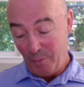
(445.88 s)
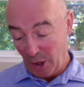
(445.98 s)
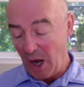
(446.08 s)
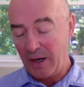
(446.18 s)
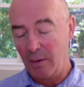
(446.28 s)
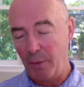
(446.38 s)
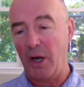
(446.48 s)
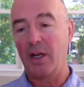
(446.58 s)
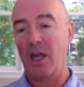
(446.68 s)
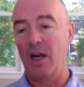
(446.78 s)
But
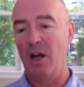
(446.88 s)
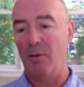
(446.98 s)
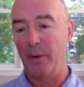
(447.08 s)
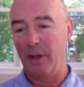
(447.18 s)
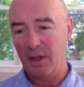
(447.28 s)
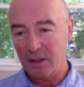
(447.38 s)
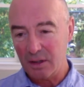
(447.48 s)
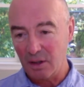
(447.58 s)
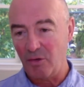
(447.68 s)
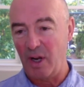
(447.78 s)
Hakanpää can't help. I think it's
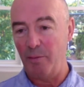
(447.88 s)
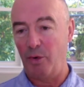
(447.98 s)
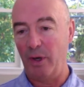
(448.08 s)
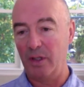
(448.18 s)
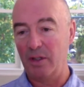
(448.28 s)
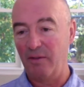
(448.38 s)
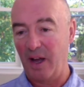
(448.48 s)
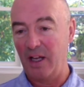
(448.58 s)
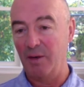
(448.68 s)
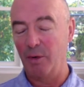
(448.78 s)
a great point. It's a
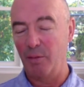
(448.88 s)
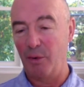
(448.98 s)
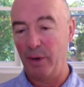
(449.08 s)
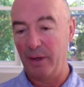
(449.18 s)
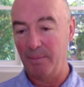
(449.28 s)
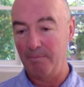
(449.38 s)
valuable point.